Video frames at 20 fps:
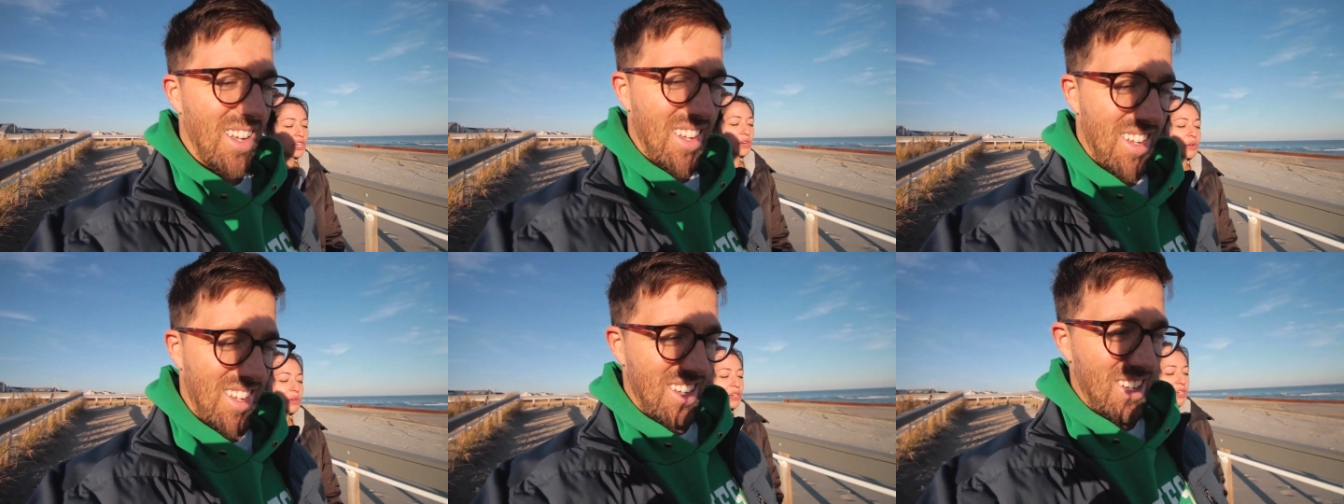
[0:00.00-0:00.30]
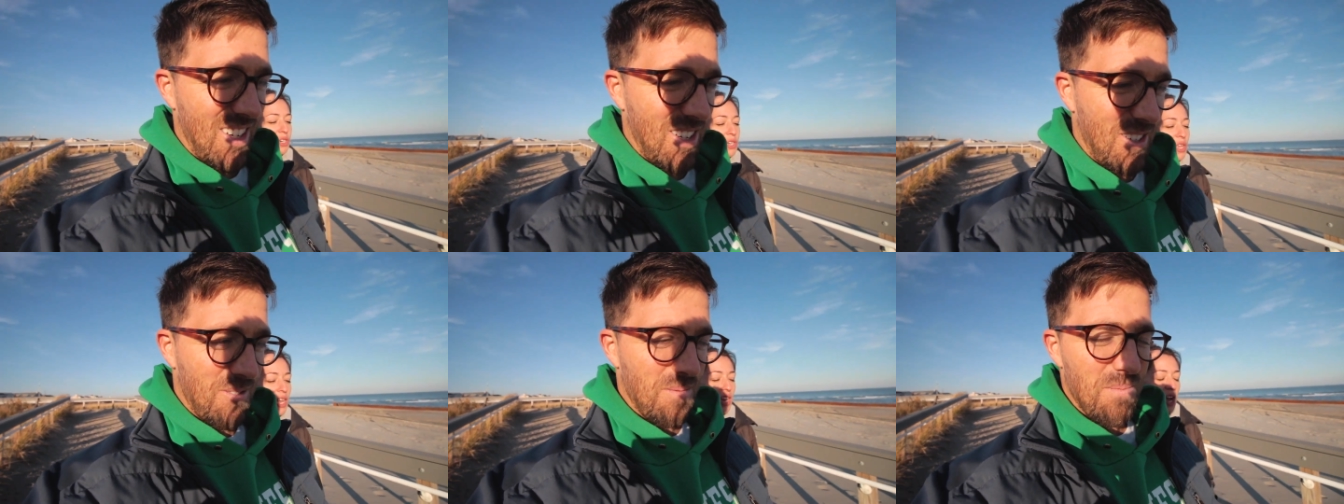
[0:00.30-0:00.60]
You know when
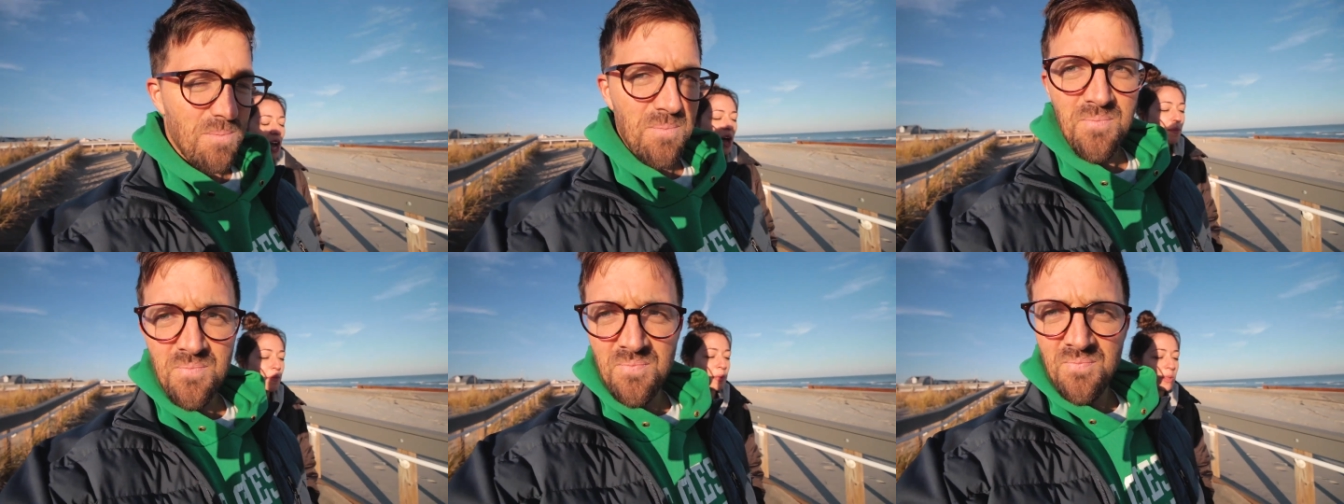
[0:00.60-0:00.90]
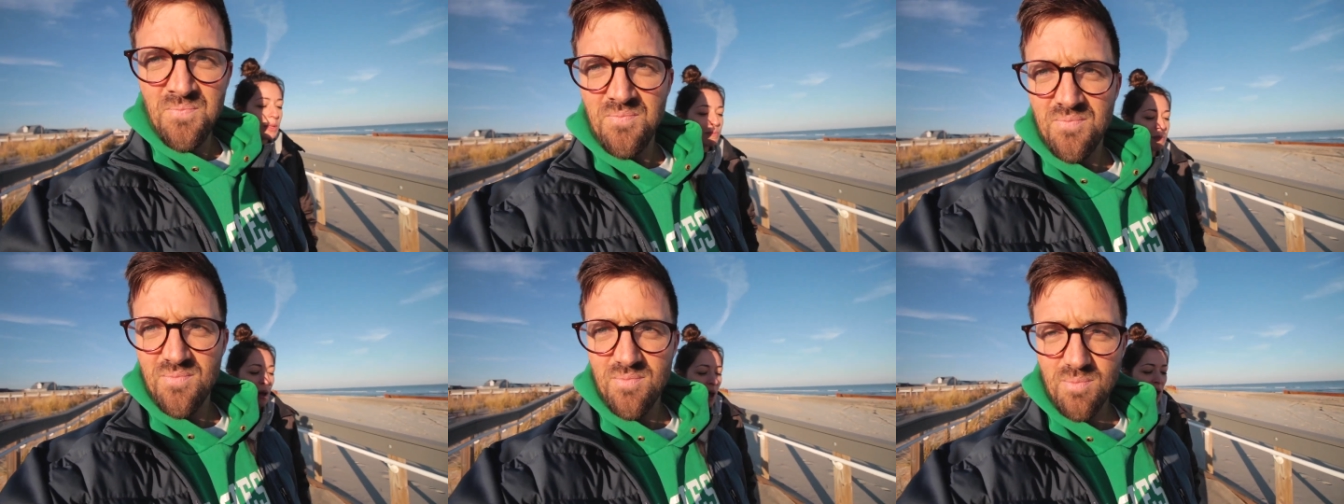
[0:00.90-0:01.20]
you're like up
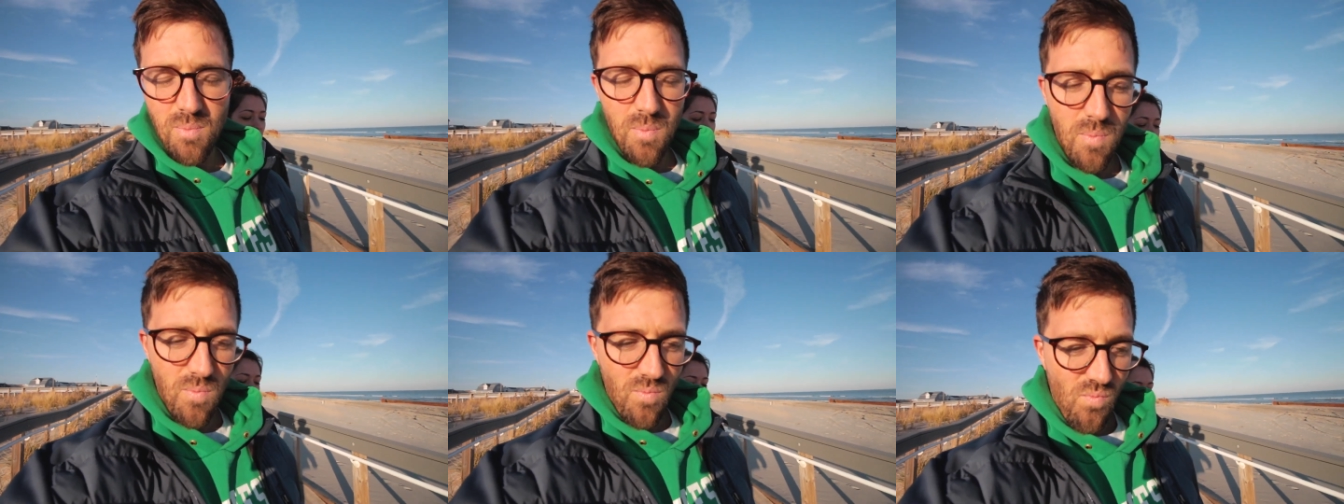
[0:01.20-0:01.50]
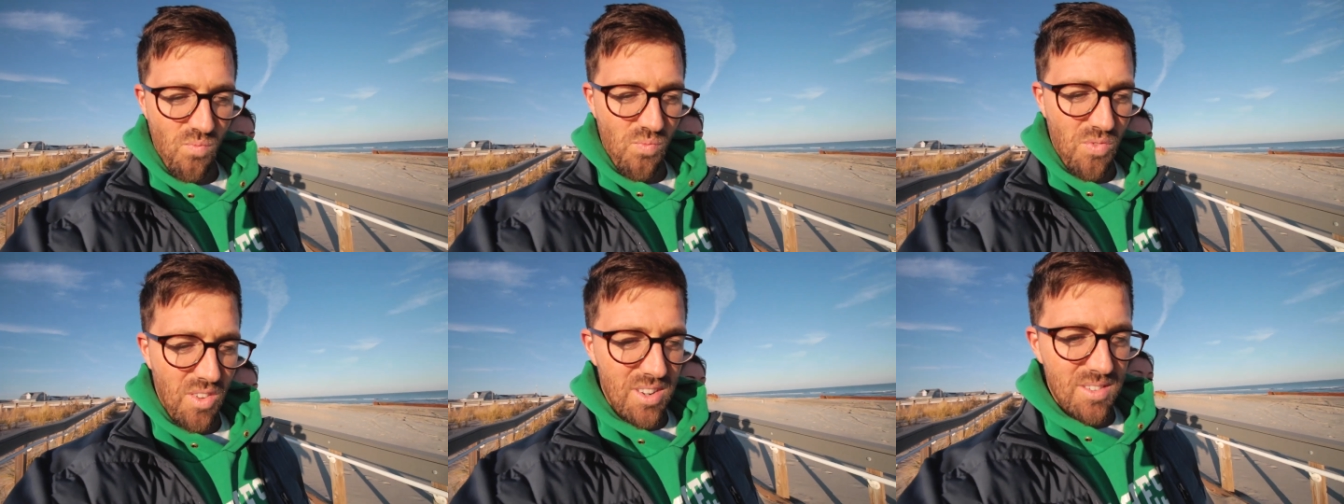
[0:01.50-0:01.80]
in the mountains
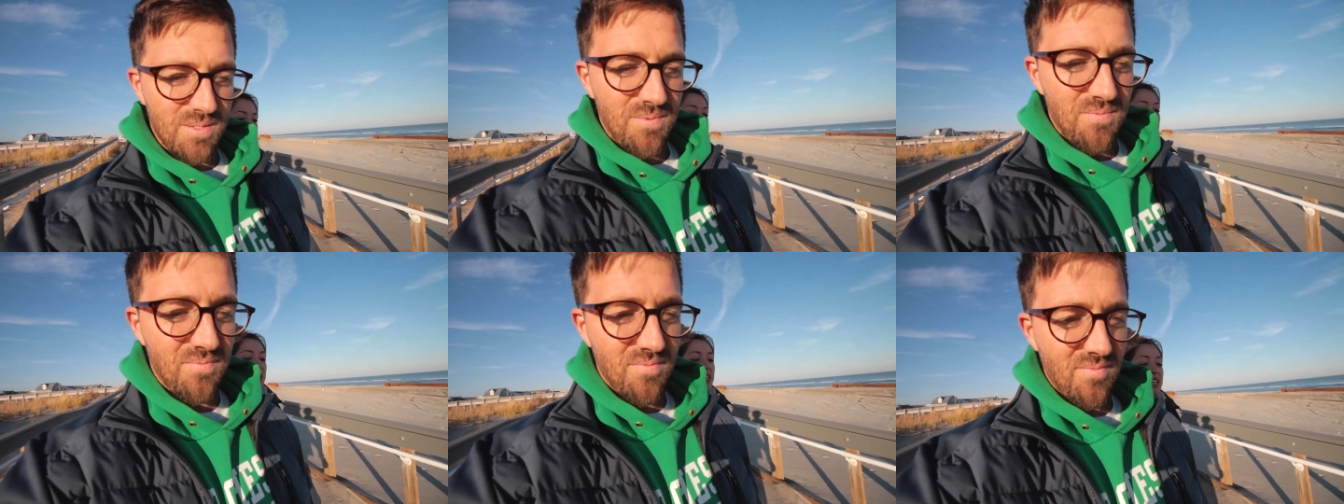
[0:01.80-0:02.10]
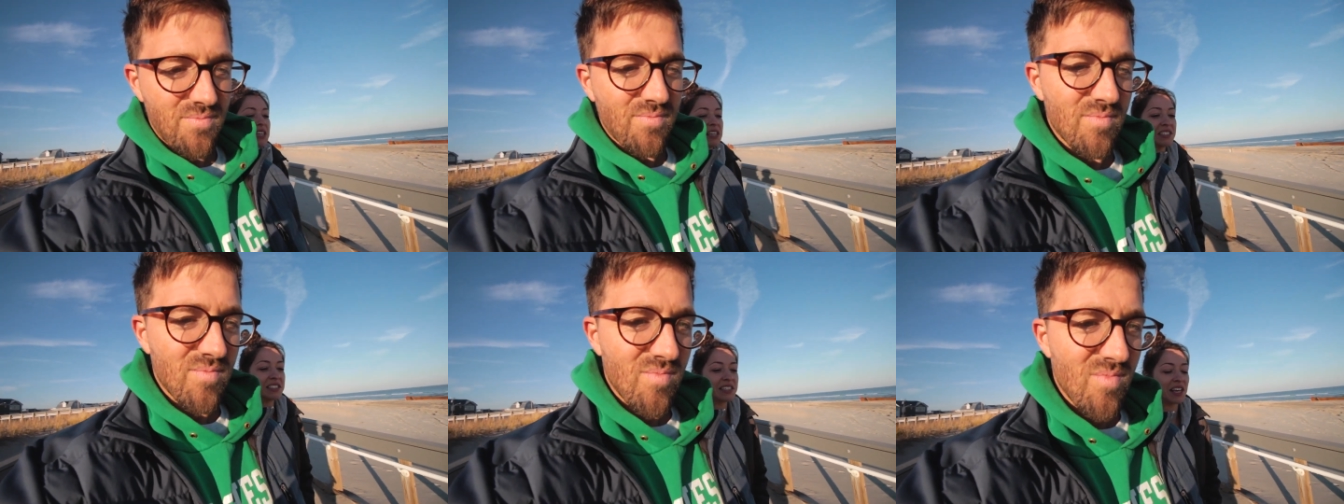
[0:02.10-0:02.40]
and it's empty
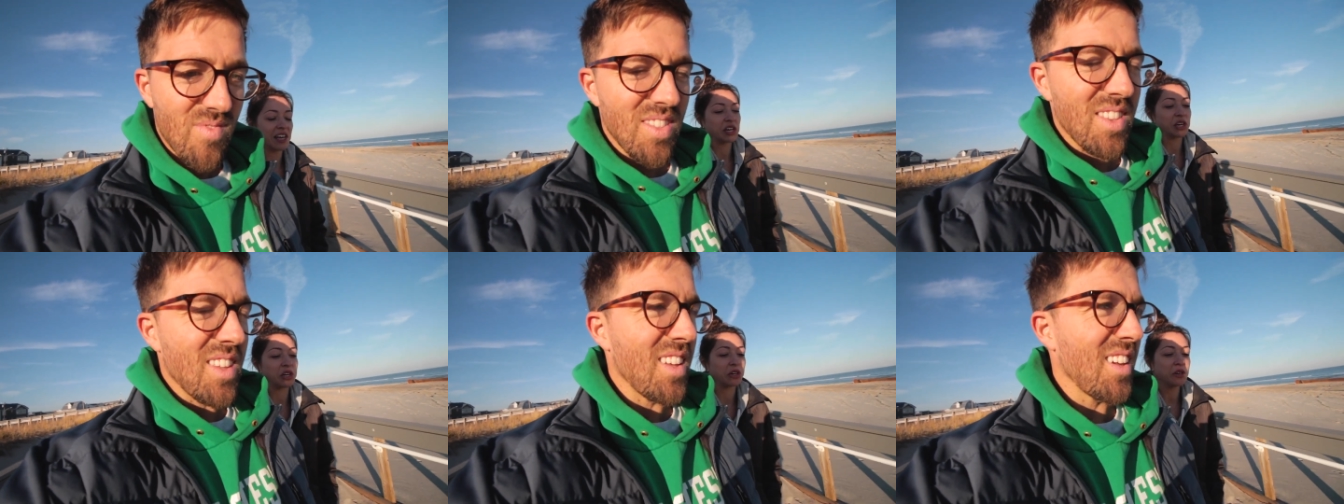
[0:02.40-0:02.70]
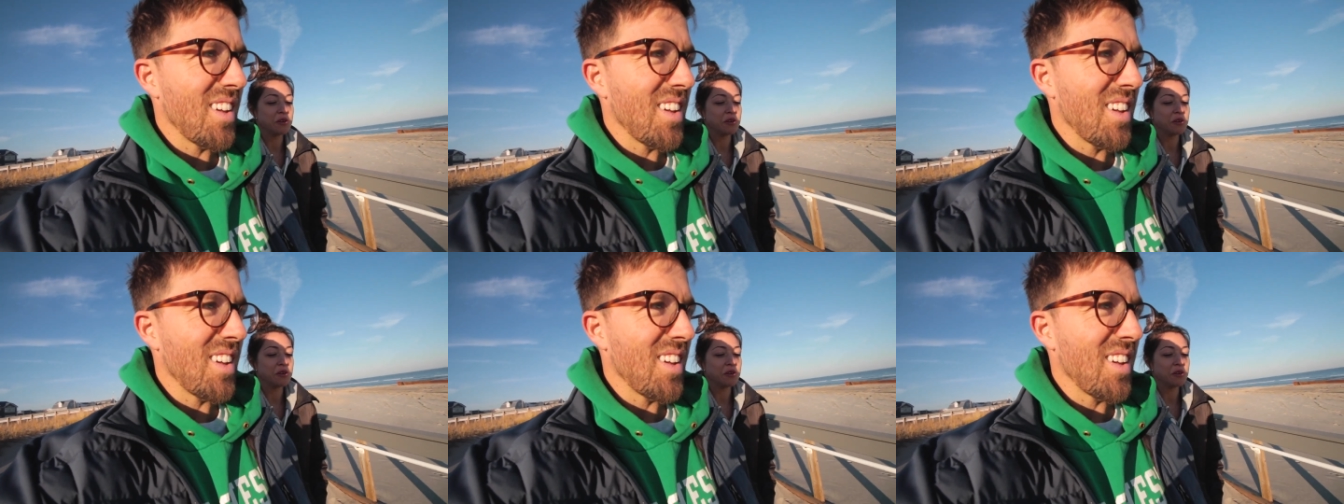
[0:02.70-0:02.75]
and it's like